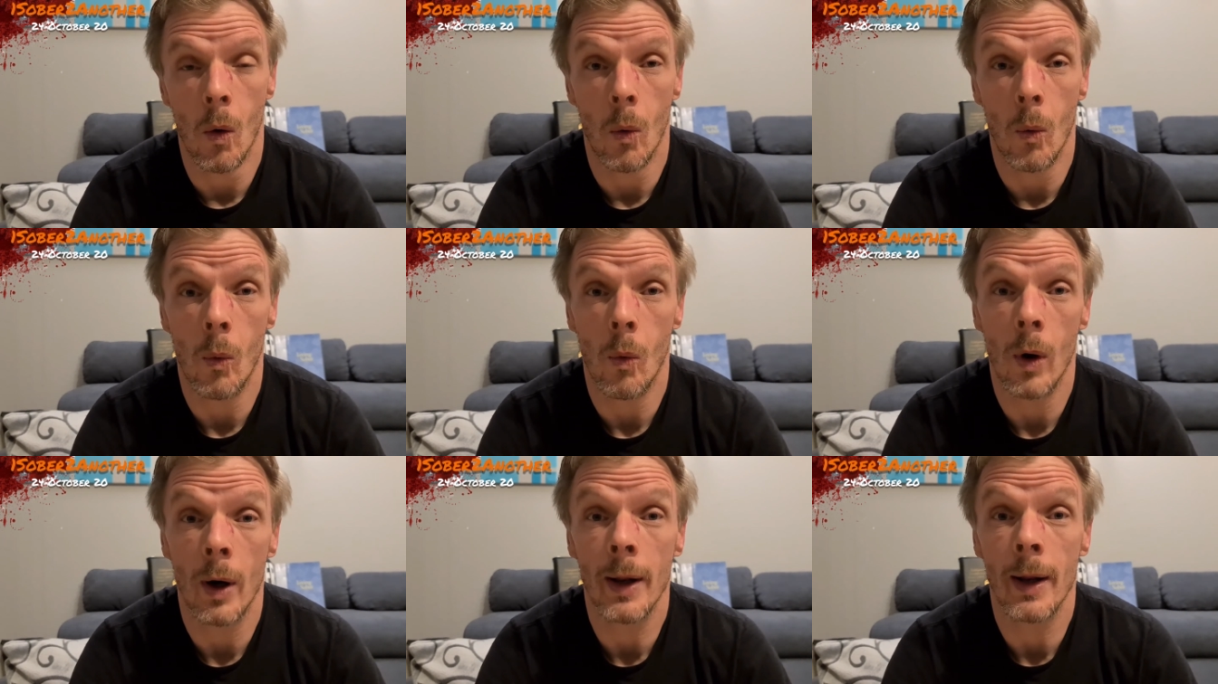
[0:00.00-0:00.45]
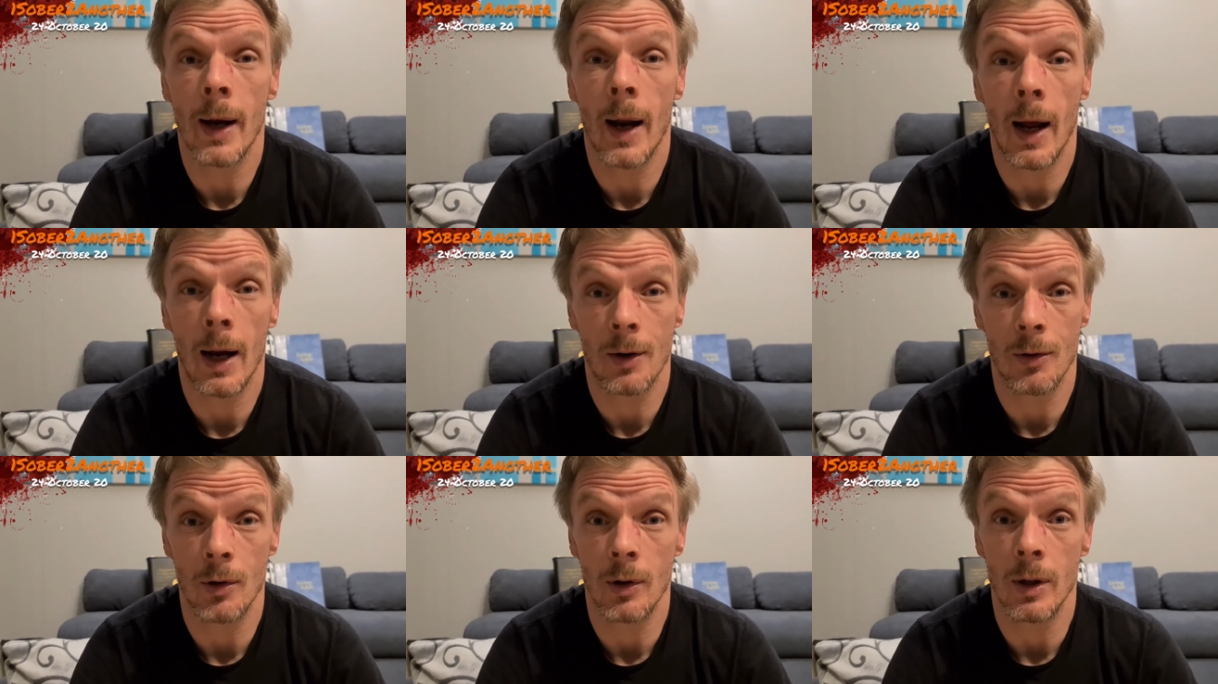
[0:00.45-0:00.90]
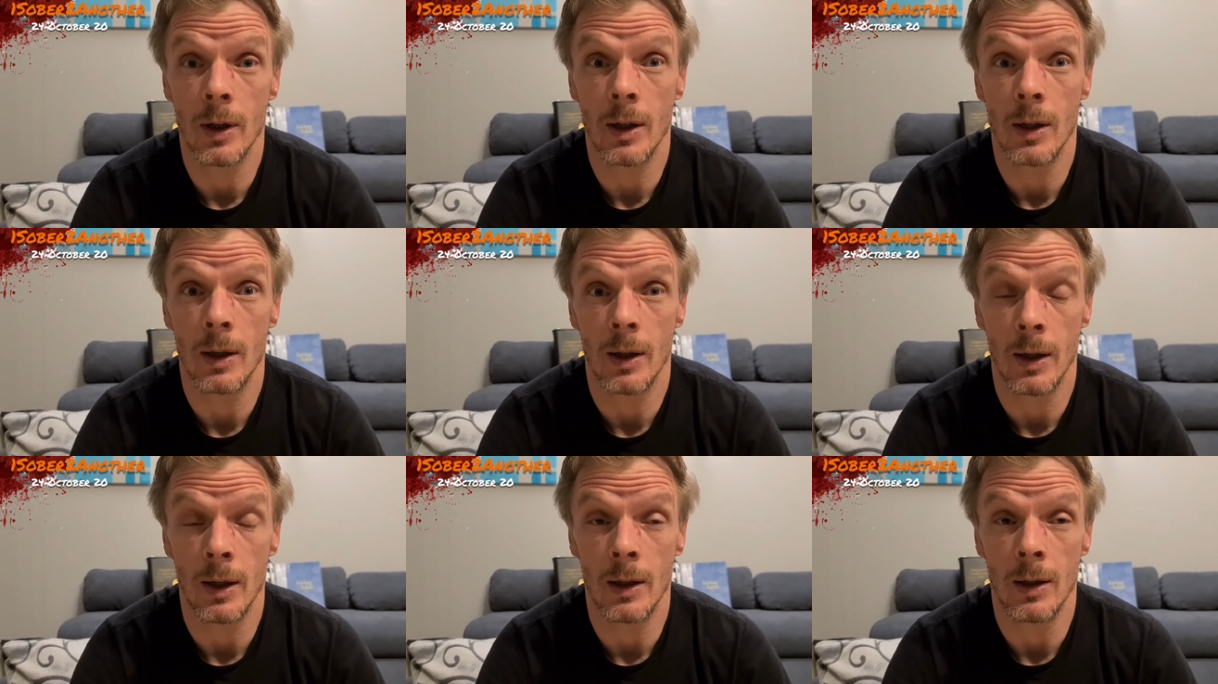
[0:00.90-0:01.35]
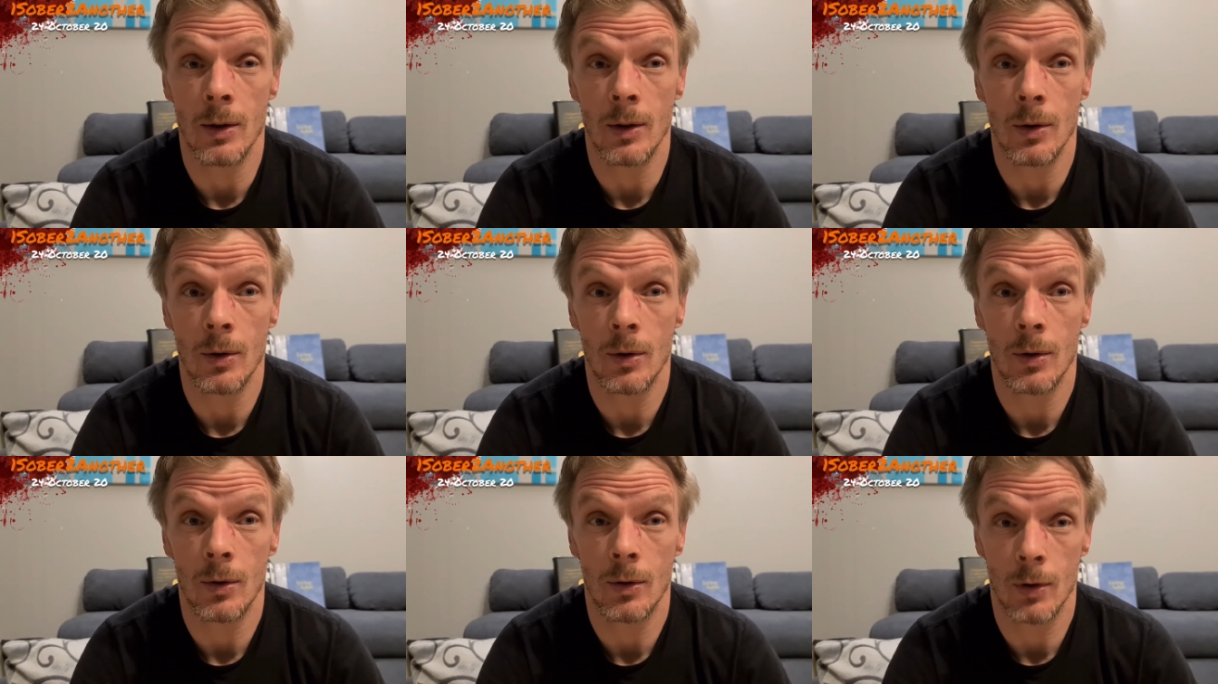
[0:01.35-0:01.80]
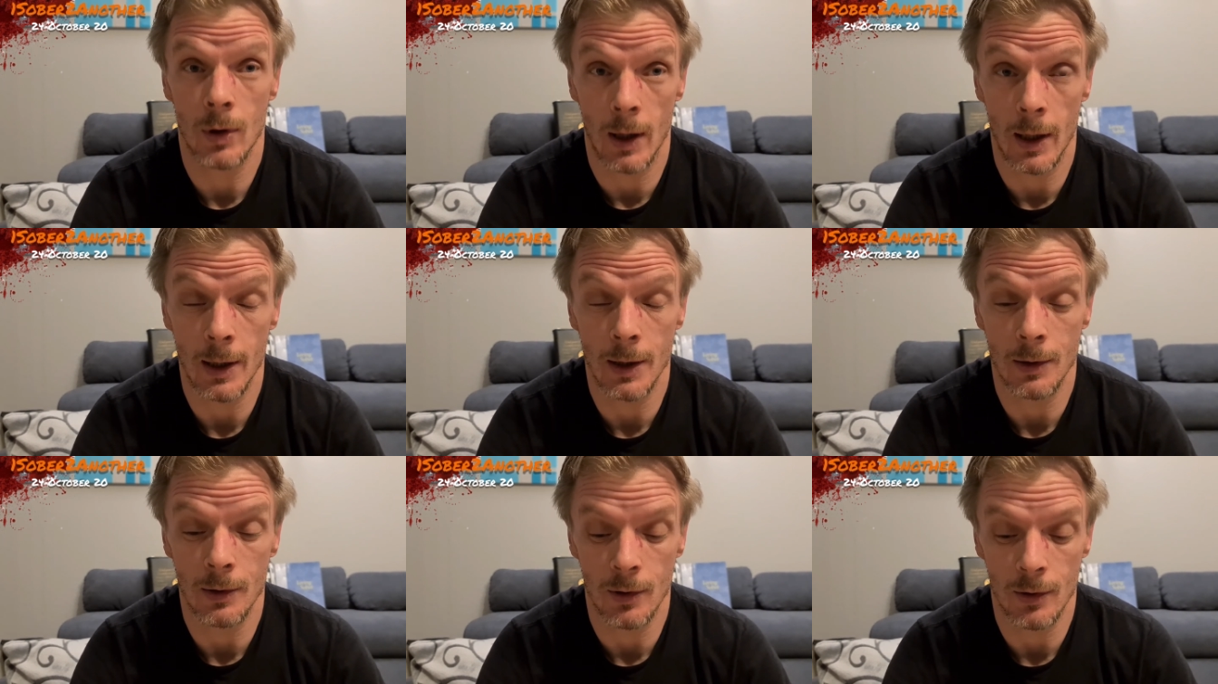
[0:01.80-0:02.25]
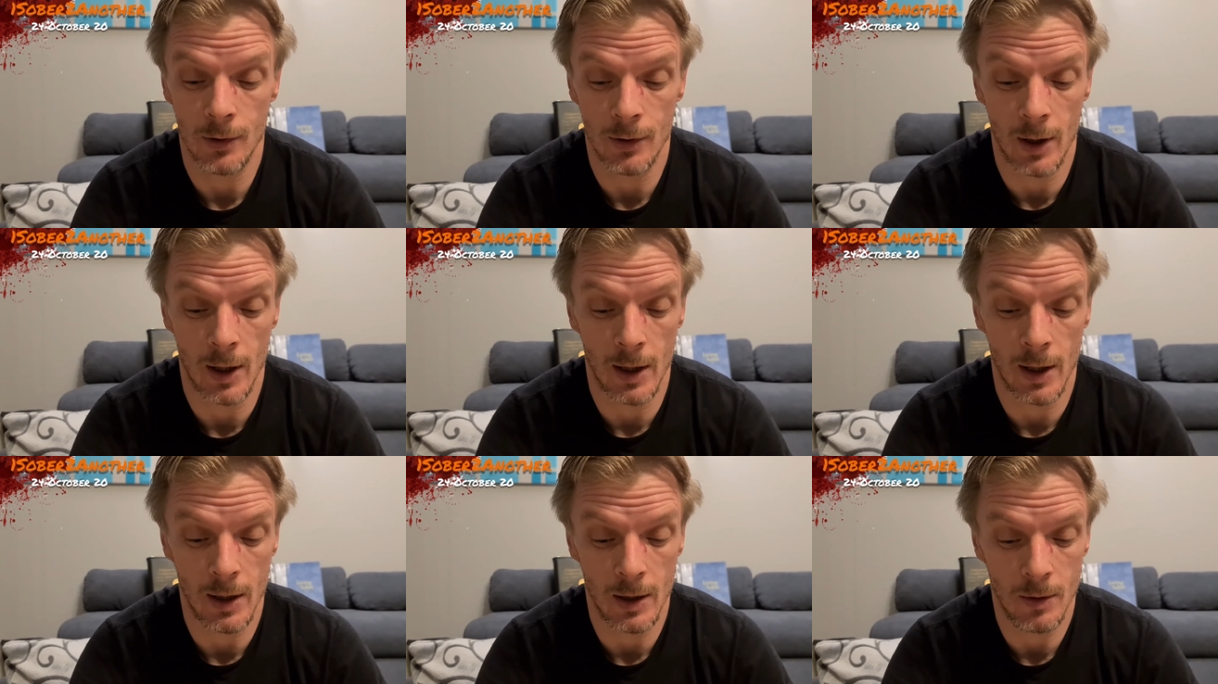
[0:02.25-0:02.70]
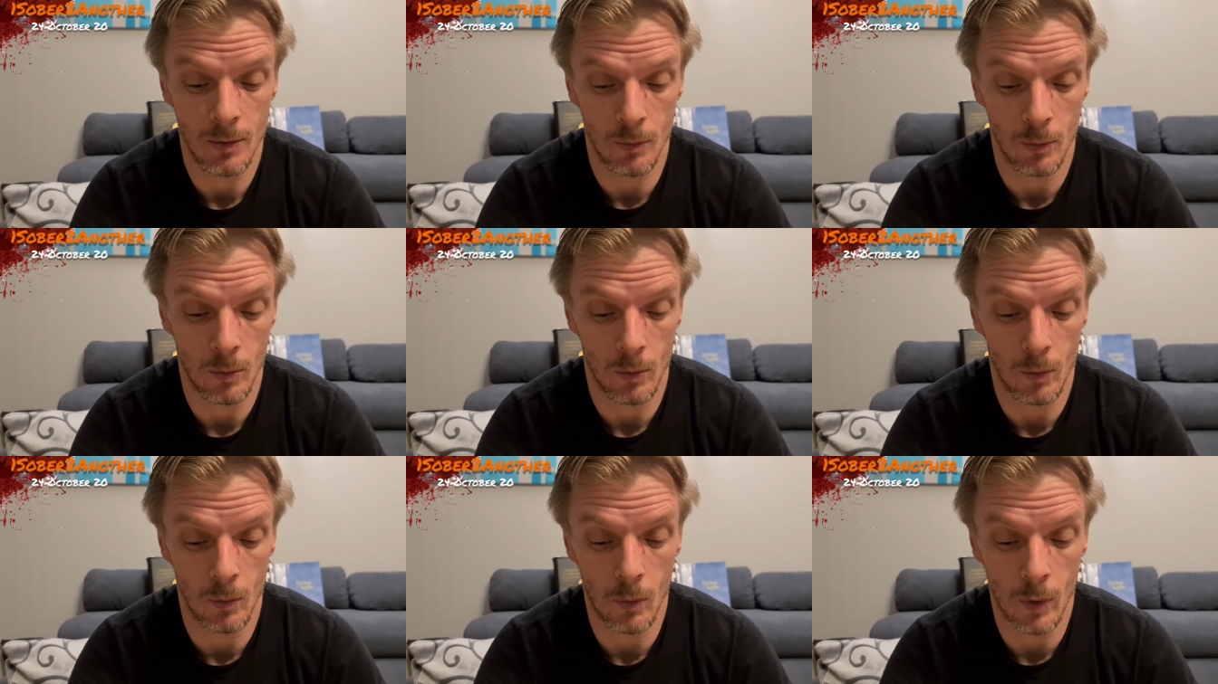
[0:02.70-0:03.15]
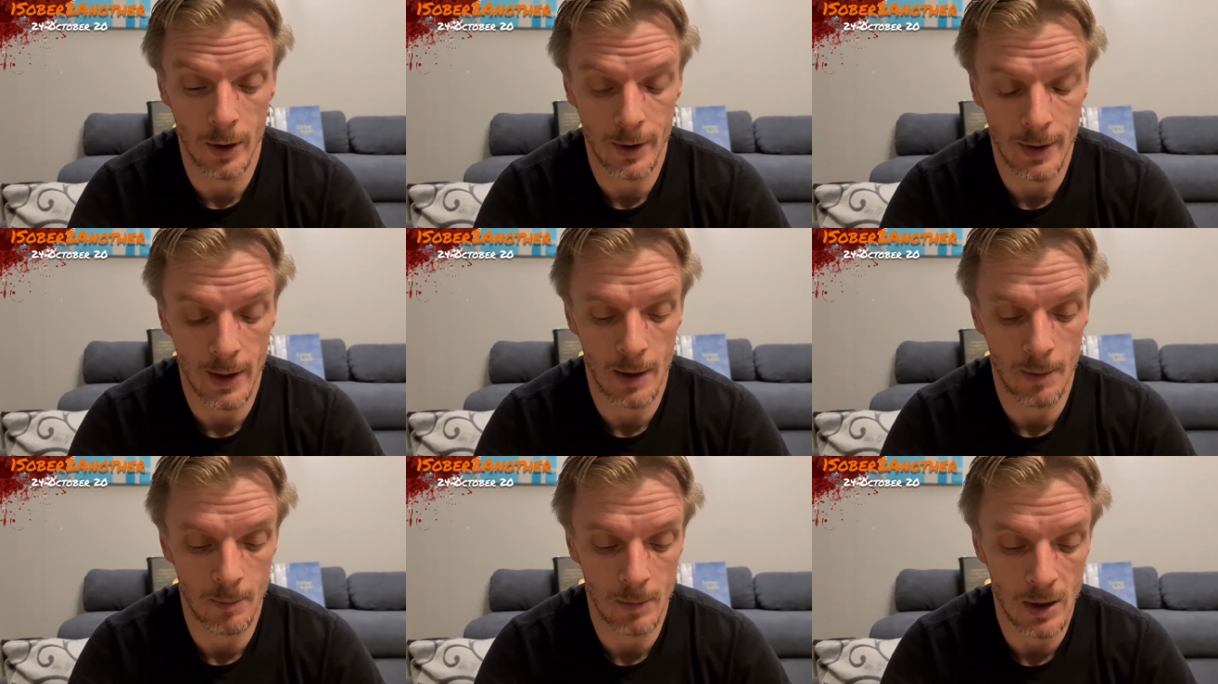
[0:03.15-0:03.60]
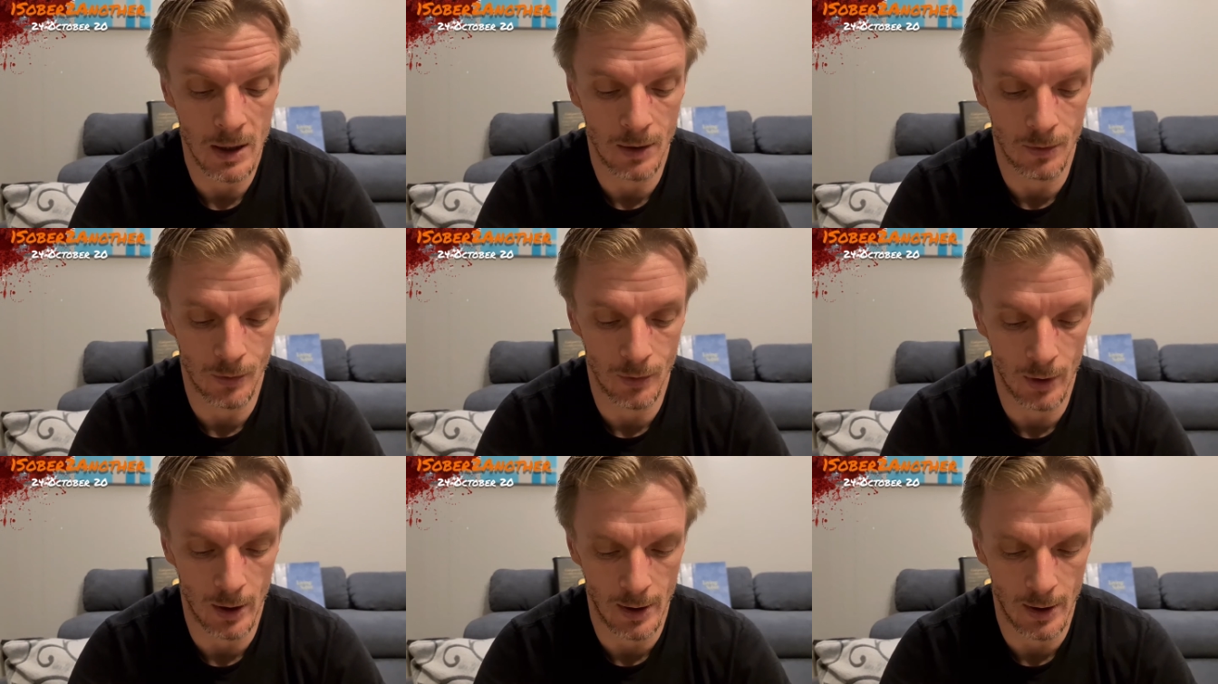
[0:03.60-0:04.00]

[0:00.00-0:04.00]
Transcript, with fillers: what it actually is trying to say and what that means,